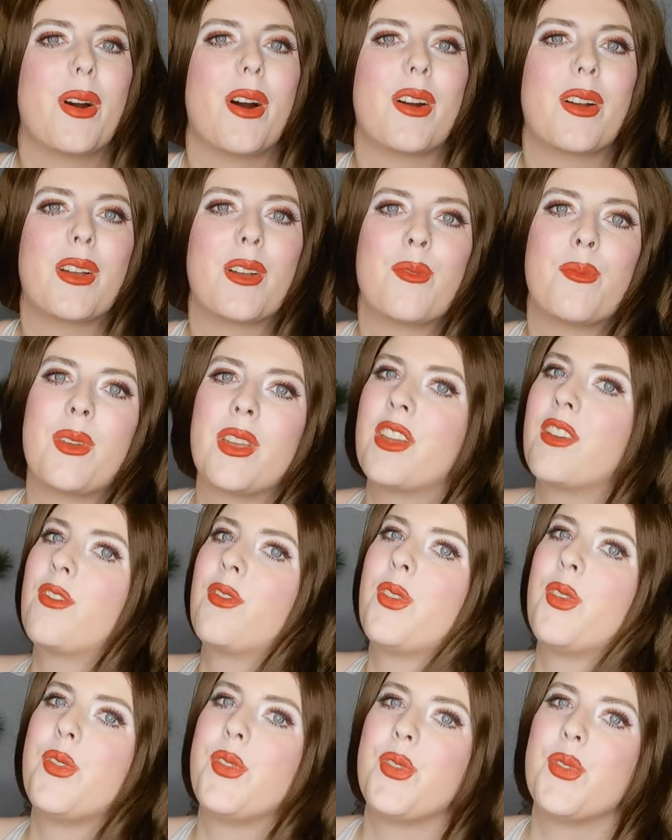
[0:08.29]
Welcome
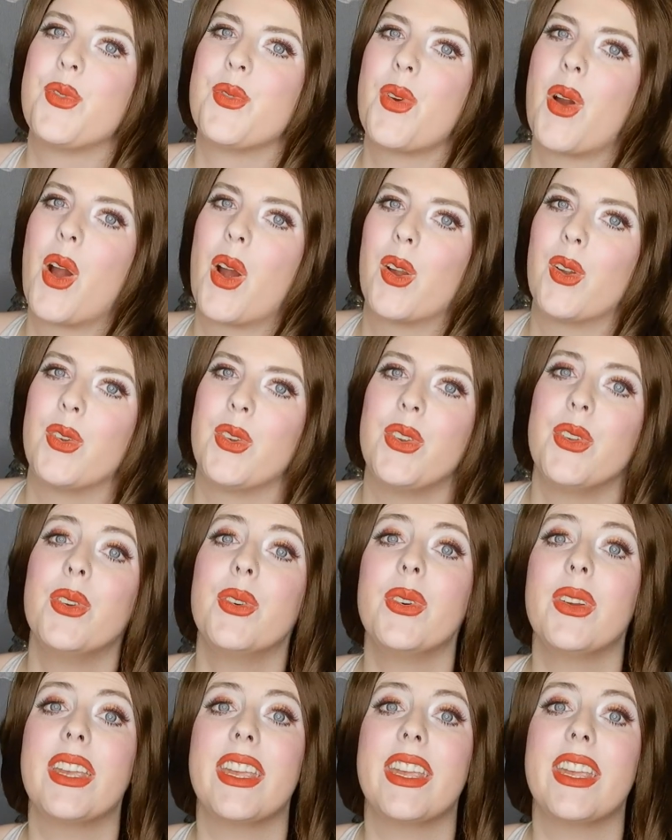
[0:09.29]
if you are new